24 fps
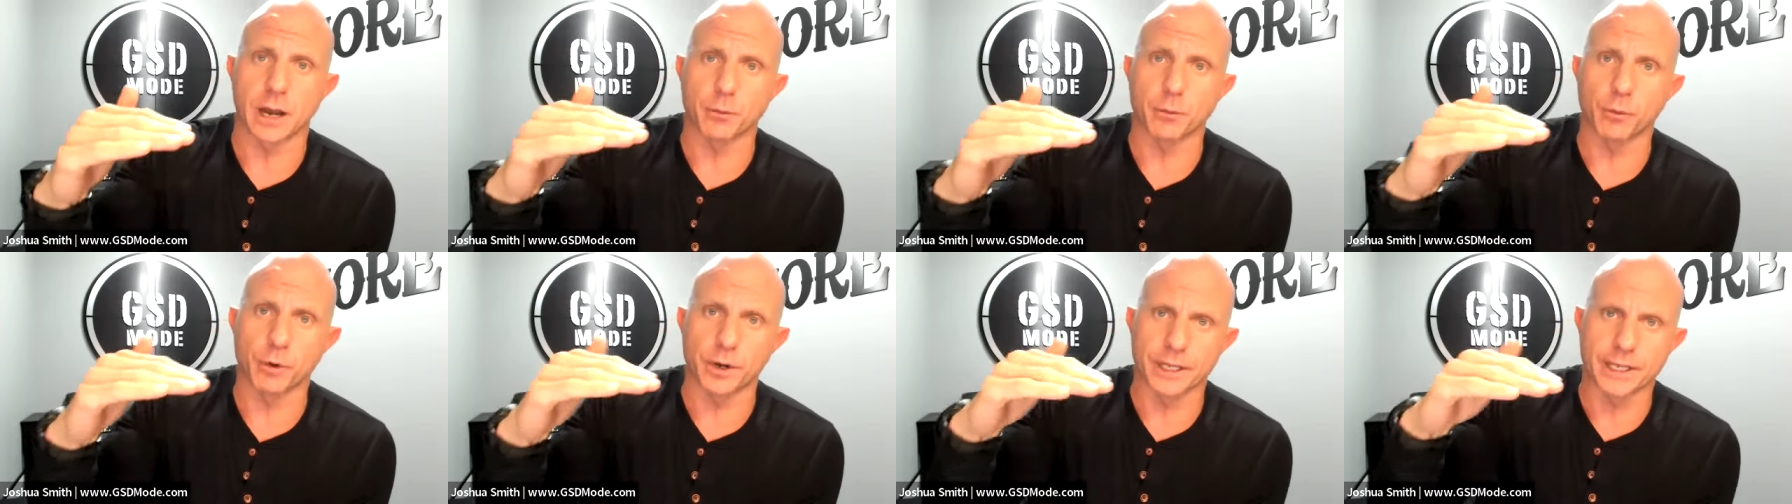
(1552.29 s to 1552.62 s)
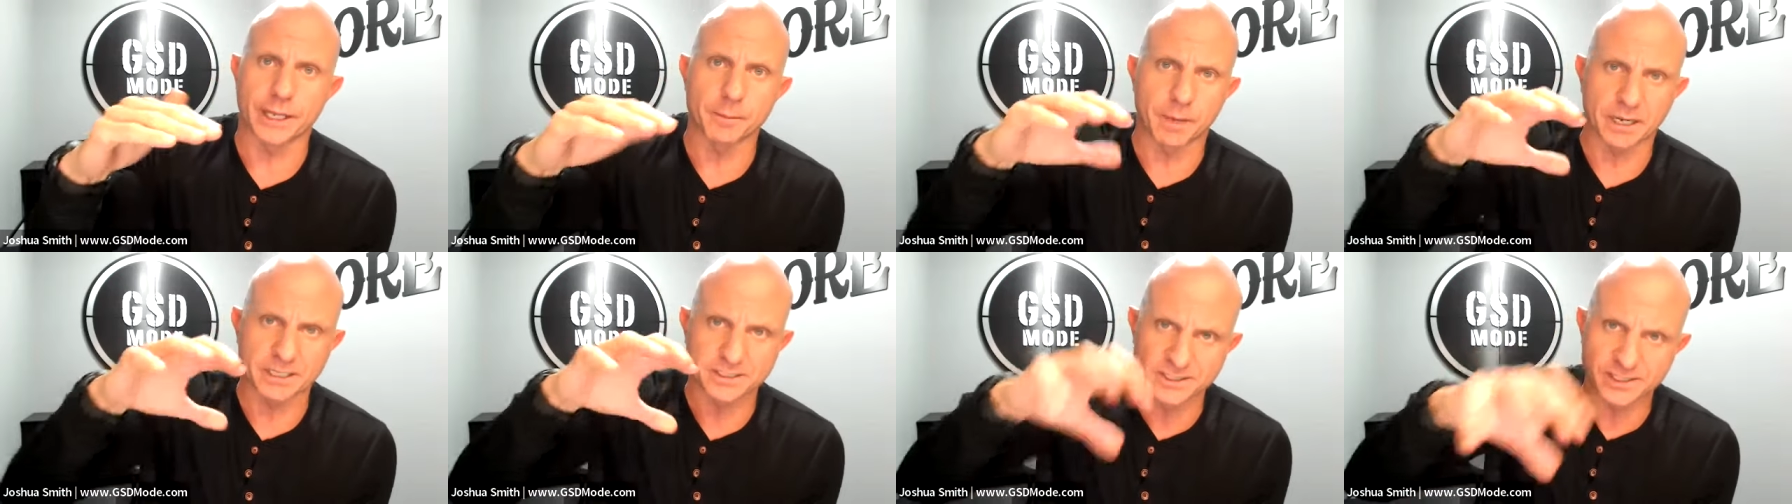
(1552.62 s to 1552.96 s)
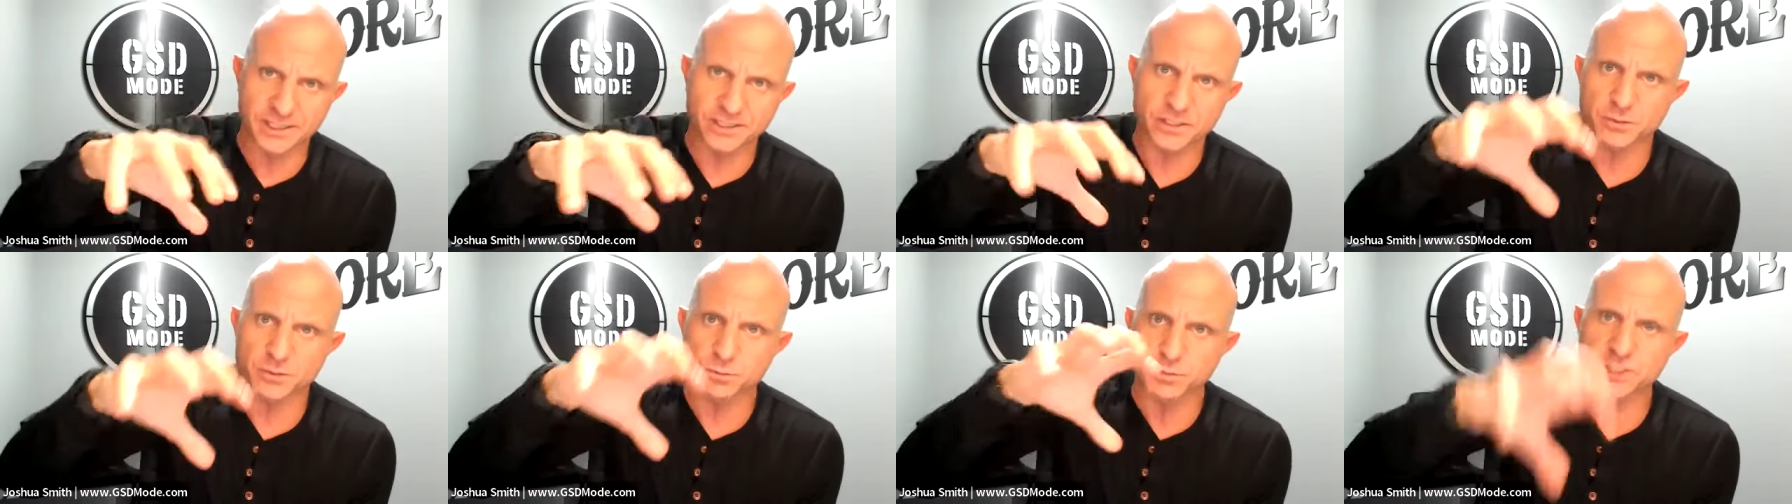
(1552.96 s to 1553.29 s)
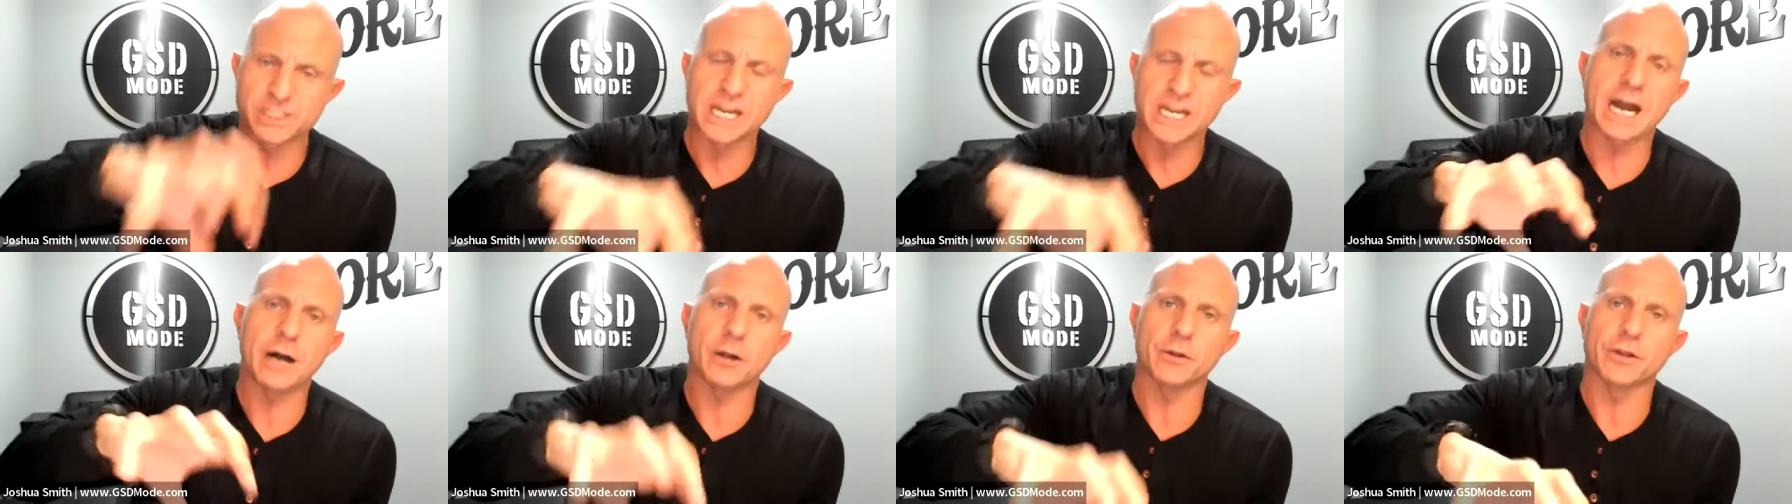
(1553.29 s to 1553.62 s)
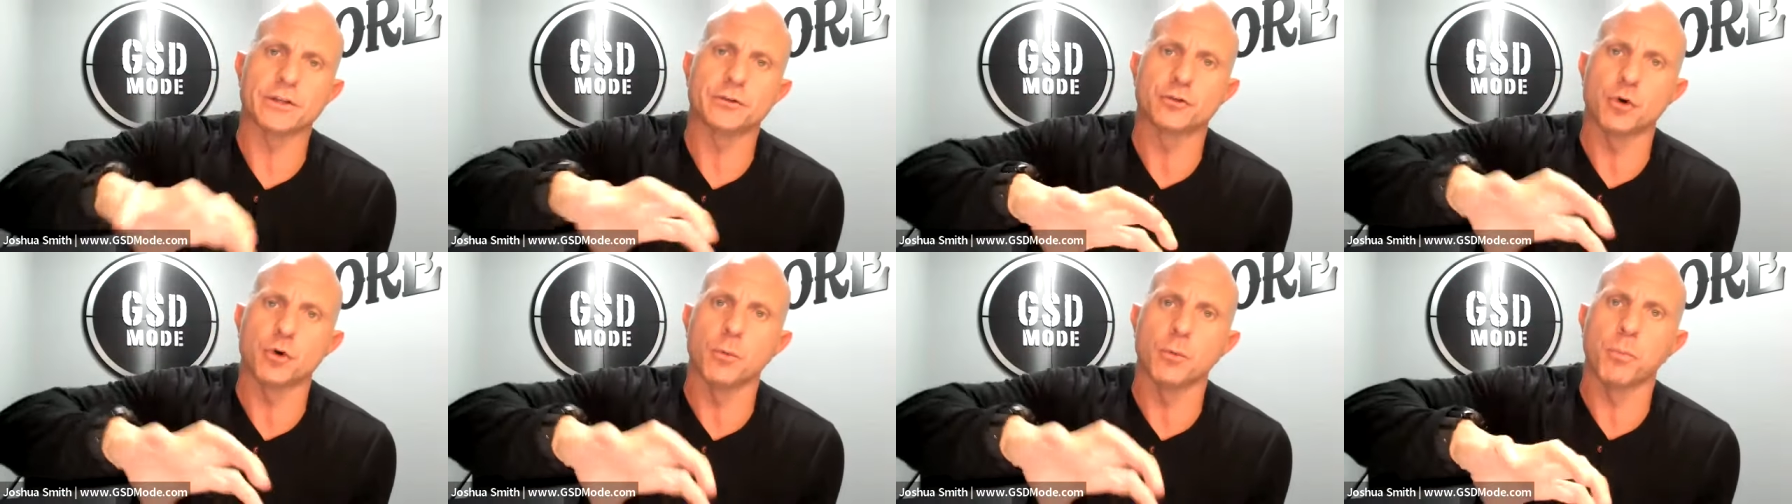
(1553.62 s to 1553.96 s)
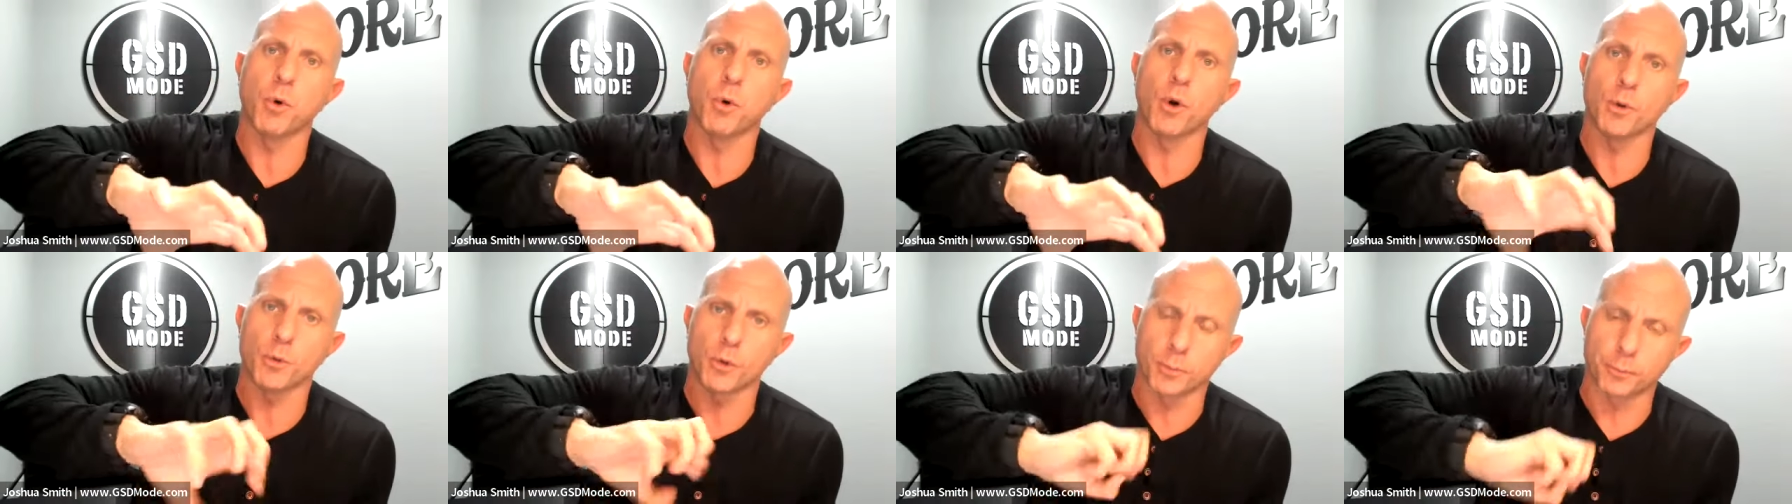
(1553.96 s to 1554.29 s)
I want to get my systems dialed into a
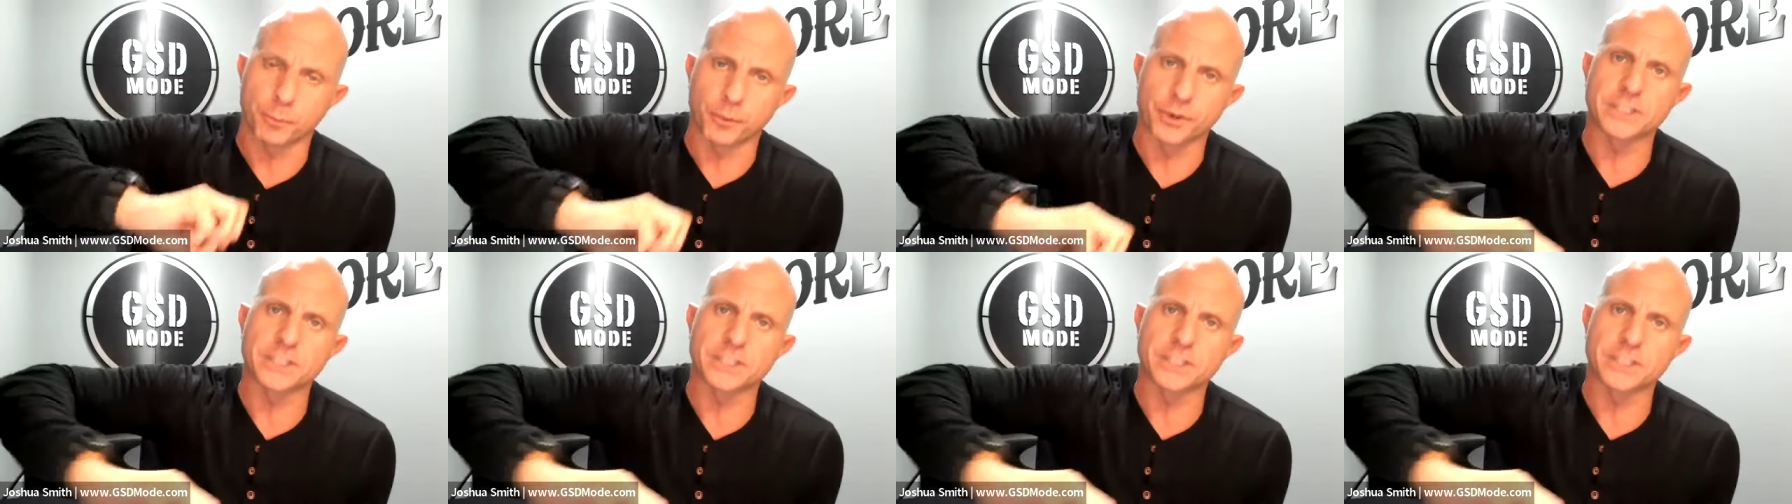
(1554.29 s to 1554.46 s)
point where it